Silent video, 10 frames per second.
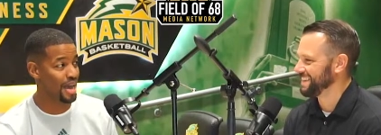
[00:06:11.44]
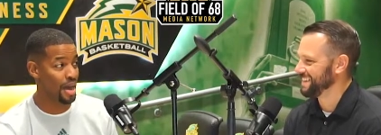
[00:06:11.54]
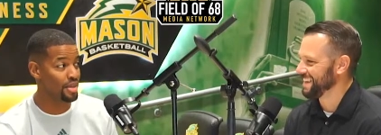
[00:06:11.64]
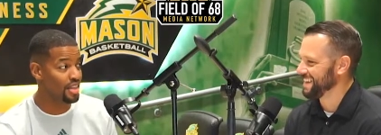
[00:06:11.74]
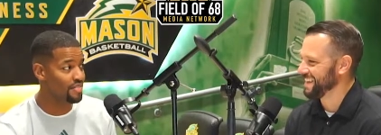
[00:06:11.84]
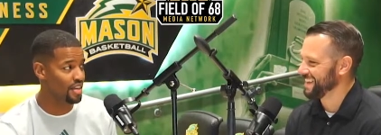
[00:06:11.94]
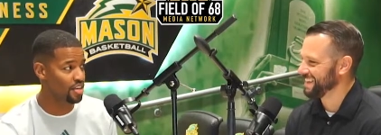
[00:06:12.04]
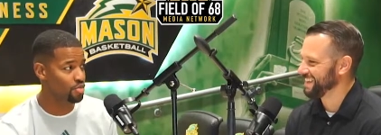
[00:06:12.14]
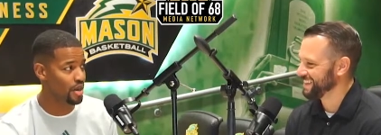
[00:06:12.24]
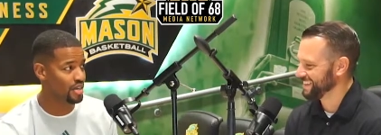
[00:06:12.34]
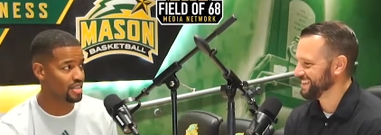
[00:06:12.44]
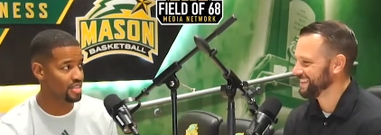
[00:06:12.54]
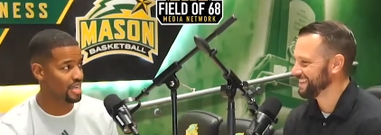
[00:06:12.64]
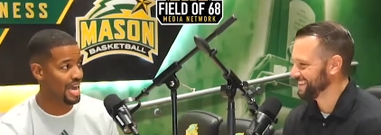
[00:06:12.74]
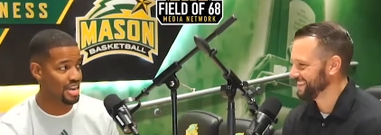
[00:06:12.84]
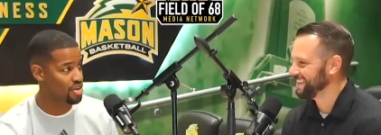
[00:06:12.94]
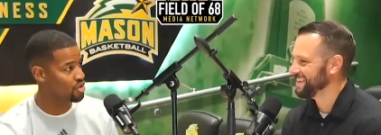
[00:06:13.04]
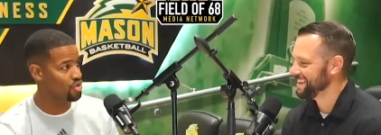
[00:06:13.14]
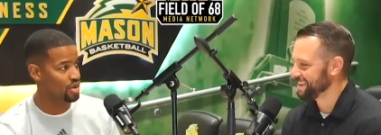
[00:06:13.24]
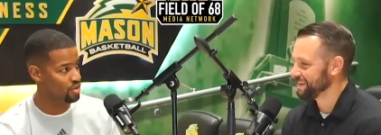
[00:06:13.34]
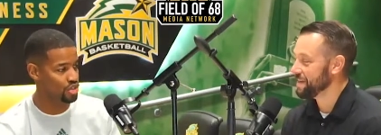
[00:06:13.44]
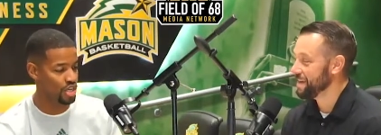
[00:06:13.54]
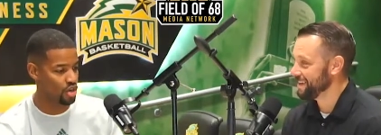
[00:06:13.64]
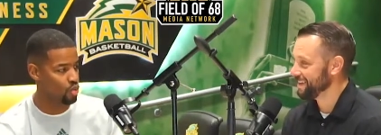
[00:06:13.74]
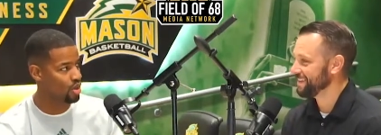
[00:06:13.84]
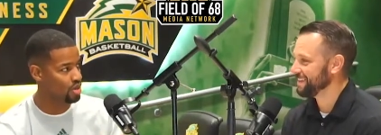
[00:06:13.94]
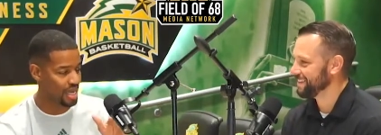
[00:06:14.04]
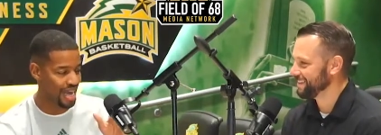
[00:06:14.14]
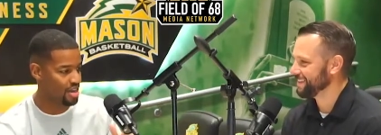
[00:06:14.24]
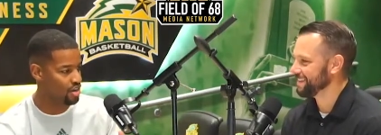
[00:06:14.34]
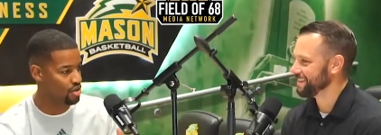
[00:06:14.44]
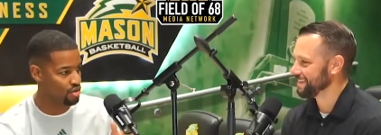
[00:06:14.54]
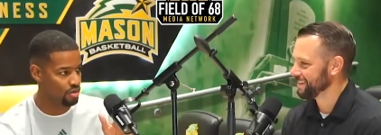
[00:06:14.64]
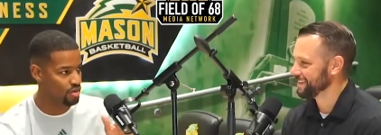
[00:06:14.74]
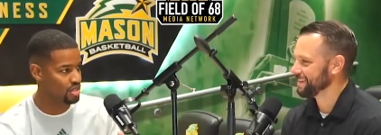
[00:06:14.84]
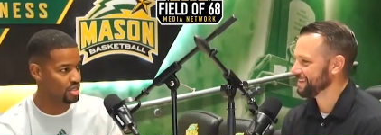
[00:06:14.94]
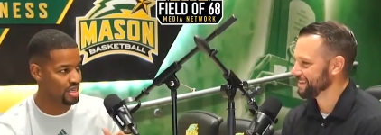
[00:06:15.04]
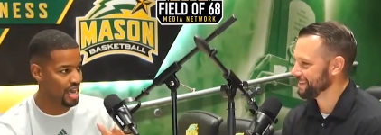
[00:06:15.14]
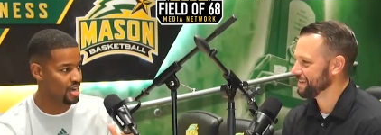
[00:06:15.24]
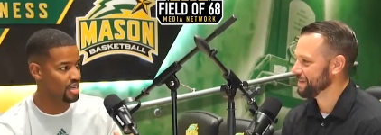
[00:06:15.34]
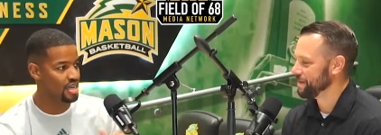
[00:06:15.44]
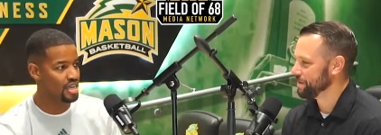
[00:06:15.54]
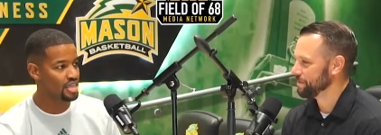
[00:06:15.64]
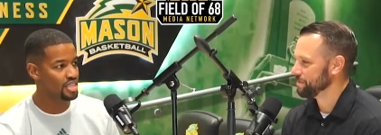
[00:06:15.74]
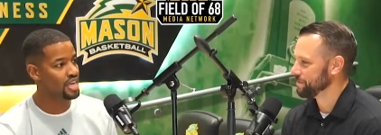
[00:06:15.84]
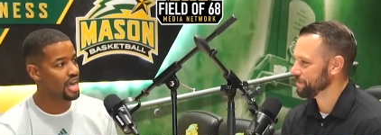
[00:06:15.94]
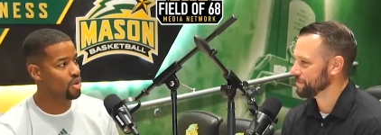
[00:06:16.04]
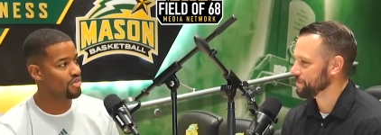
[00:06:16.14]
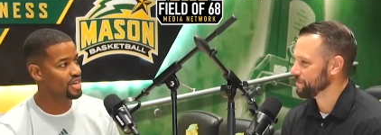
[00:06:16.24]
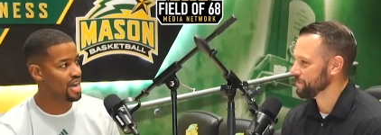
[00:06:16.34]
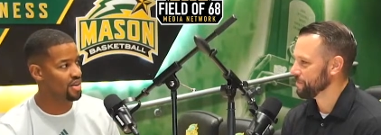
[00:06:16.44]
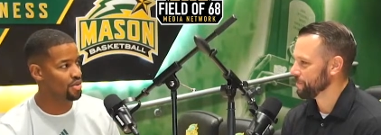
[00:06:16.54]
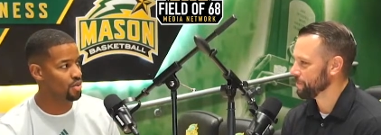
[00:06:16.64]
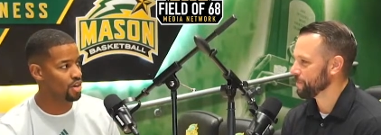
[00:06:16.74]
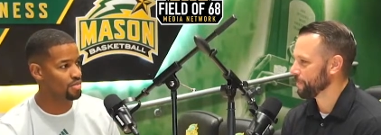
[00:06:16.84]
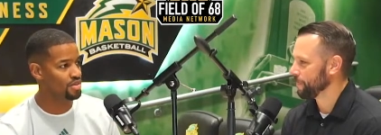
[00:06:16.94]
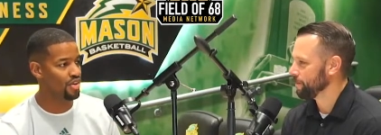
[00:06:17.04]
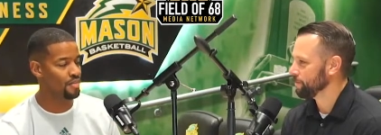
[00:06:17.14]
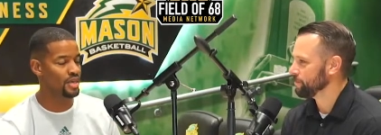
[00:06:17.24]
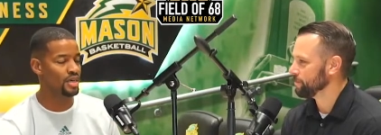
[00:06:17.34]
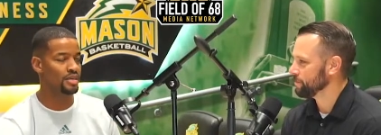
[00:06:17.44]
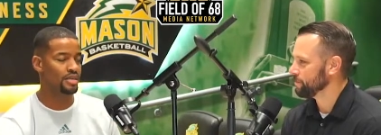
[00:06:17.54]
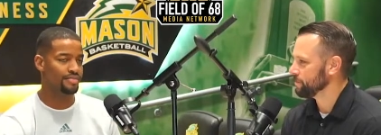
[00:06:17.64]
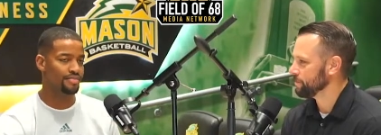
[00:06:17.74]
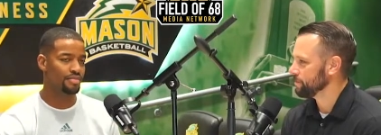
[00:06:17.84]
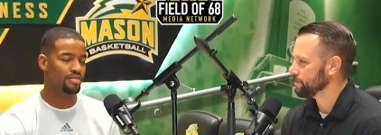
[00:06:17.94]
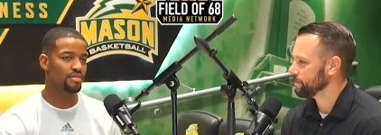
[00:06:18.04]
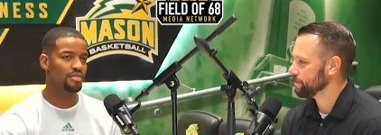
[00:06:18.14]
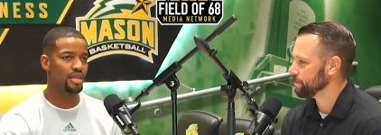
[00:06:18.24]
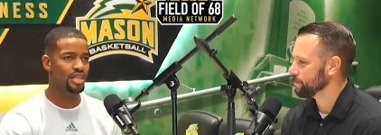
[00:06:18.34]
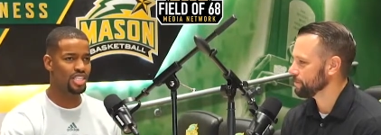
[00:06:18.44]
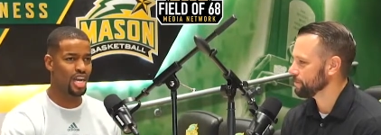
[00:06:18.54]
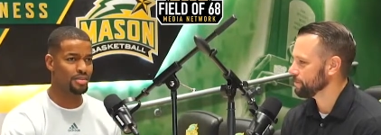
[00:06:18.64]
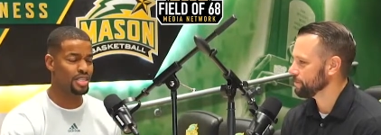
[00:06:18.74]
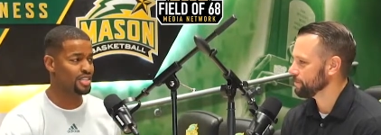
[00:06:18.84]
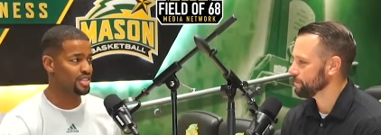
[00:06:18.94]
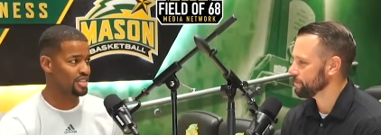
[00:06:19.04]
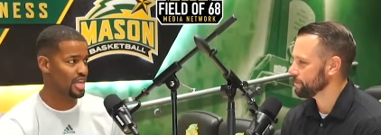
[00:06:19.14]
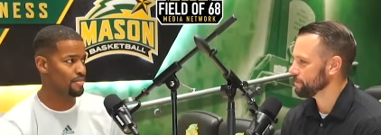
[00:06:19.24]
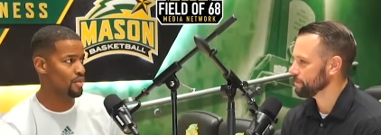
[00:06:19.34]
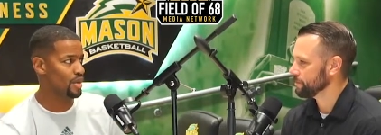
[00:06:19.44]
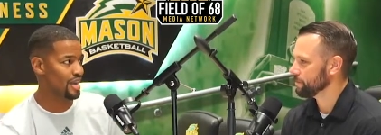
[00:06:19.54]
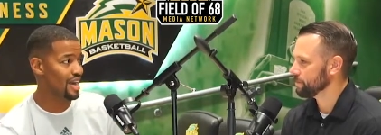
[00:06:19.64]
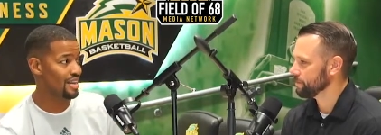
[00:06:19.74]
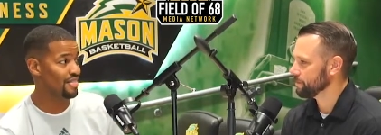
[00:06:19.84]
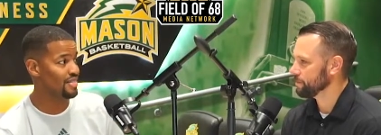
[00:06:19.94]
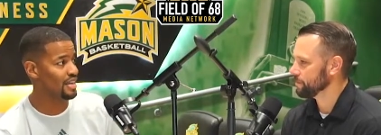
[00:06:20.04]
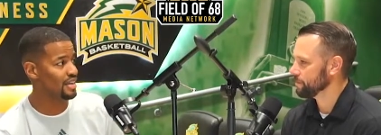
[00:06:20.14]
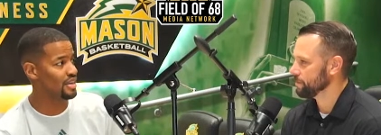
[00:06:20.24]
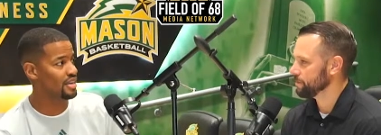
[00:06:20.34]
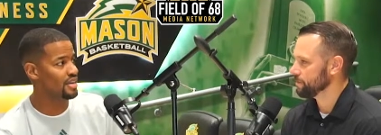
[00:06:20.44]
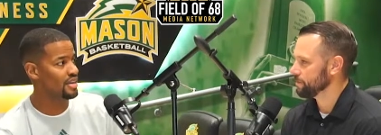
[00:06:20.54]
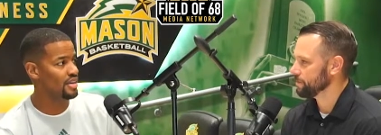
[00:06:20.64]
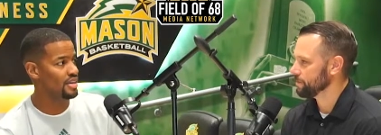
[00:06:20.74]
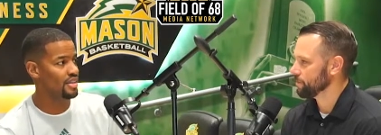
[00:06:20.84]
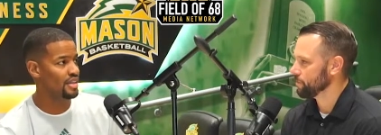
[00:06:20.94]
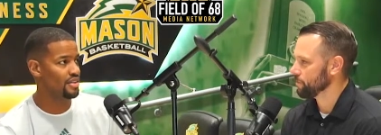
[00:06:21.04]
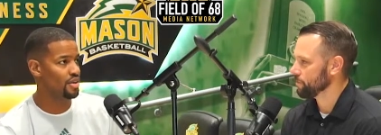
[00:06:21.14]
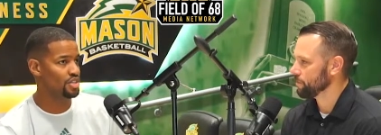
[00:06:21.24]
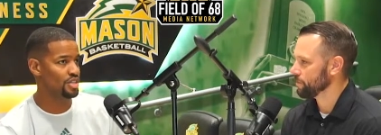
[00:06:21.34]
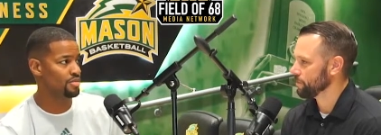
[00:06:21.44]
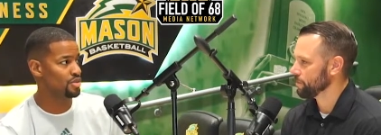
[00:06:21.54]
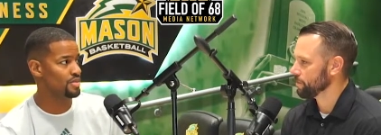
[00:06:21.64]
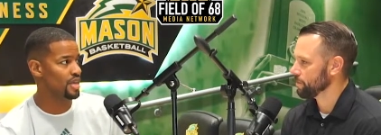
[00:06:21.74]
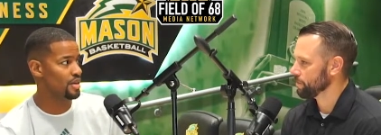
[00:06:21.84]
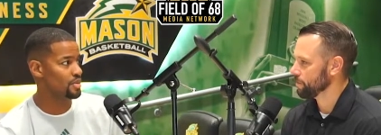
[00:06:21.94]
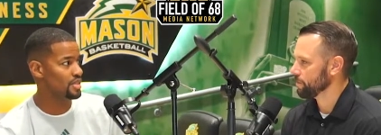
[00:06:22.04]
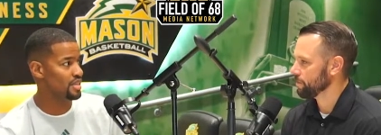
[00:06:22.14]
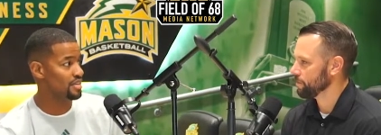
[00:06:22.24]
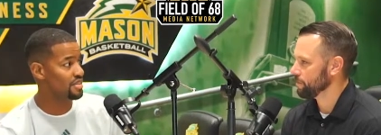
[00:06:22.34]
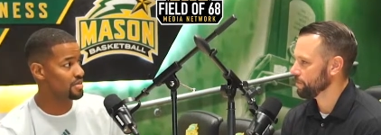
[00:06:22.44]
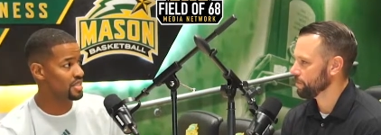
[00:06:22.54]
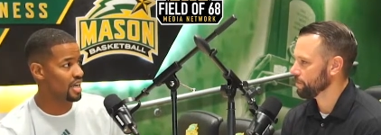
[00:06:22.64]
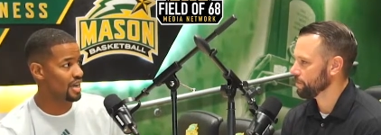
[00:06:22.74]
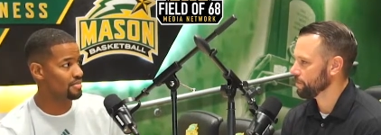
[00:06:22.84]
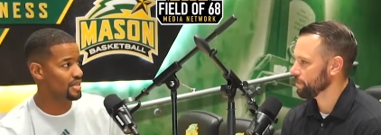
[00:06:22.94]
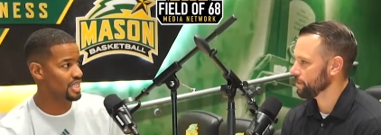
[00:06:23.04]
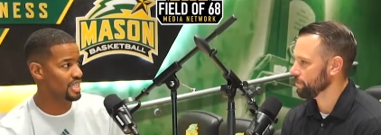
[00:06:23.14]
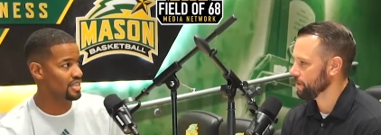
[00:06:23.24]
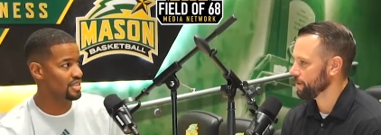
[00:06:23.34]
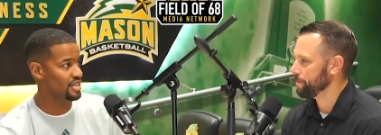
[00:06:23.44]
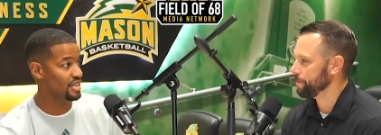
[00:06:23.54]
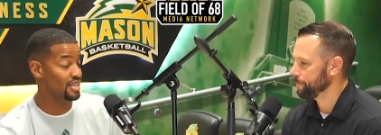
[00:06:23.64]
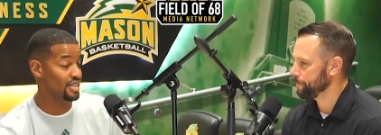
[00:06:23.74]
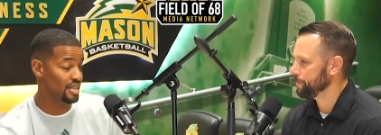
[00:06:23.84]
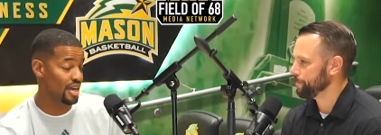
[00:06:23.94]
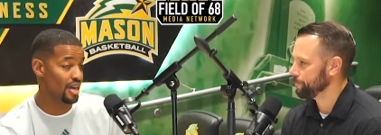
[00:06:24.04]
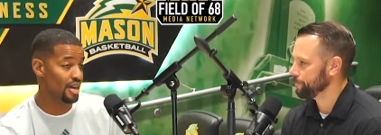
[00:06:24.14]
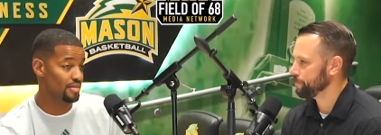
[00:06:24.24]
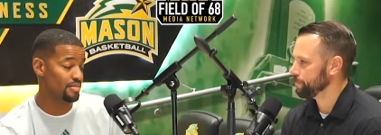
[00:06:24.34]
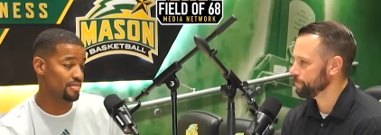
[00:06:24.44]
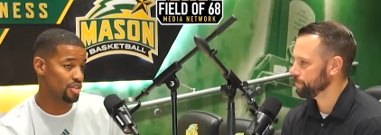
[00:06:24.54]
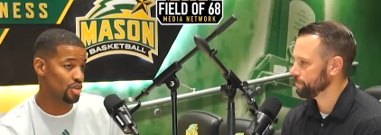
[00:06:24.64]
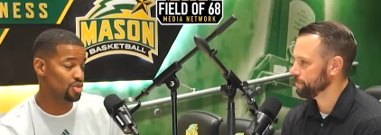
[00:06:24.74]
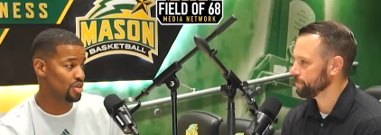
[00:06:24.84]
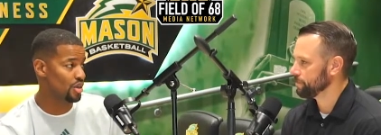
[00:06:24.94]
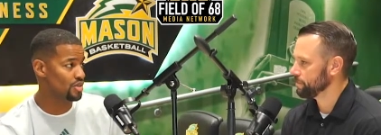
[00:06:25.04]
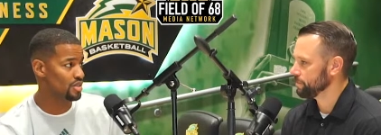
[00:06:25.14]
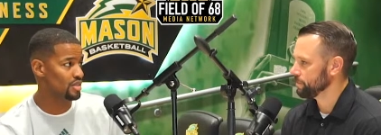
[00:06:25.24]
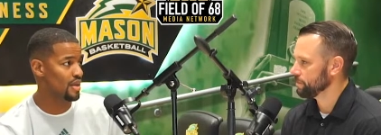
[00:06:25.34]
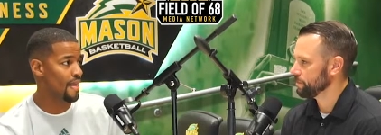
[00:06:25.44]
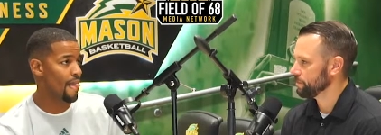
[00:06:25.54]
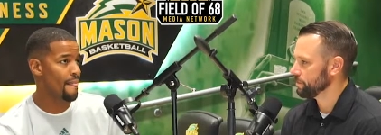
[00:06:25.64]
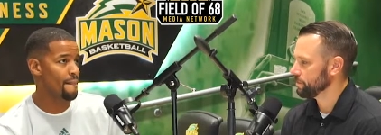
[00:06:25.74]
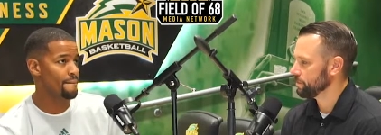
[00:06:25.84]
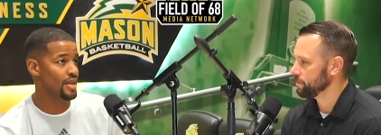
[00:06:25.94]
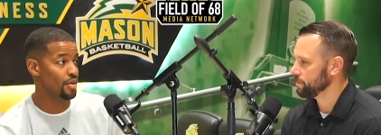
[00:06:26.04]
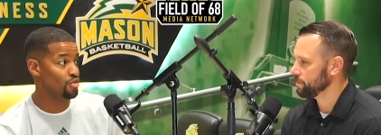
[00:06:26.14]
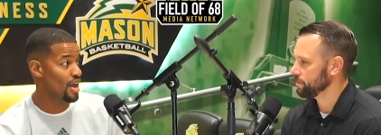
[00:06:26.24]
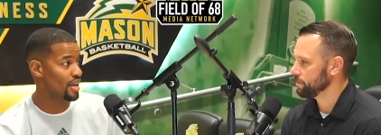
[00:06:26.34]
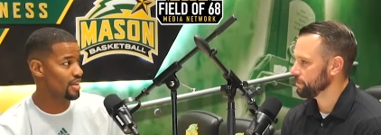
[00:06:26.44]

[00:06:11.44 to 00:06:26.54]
Speaker 1: I believed in his process. Like I knew it was yeah. going to work. I knew it was not a shadow of a doubt it would work. But from a job security standpoint, I didn't think that the ownership group there would give him the time he needed. Right. And I chose Tulsa, and I was right.